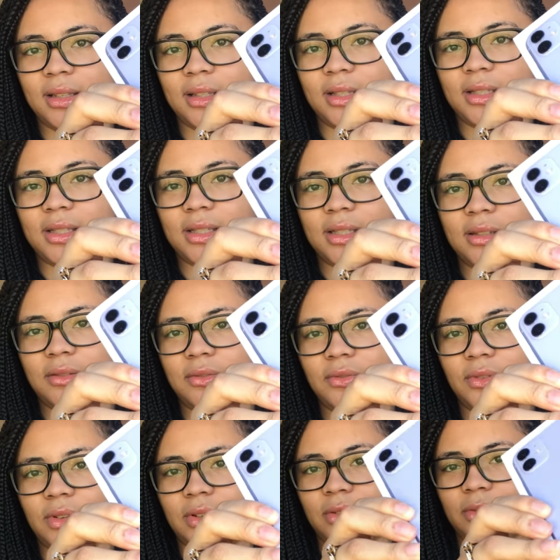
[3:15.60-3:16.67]
This is the
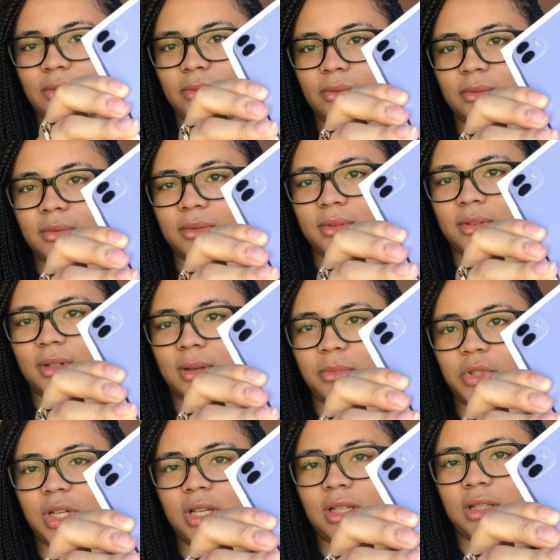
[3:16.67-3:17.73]
phone. I'm
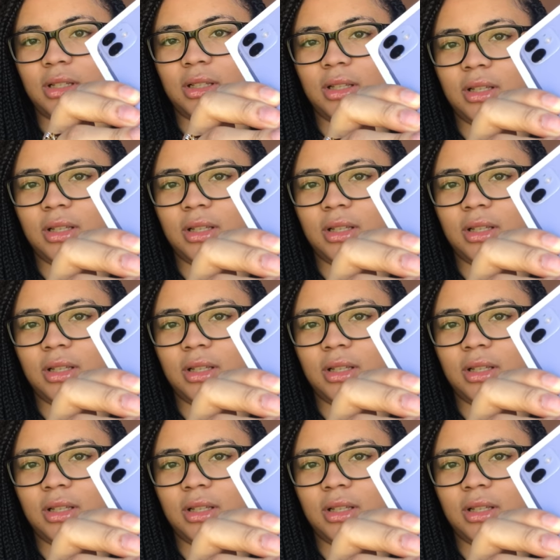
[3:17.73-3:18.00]
trying to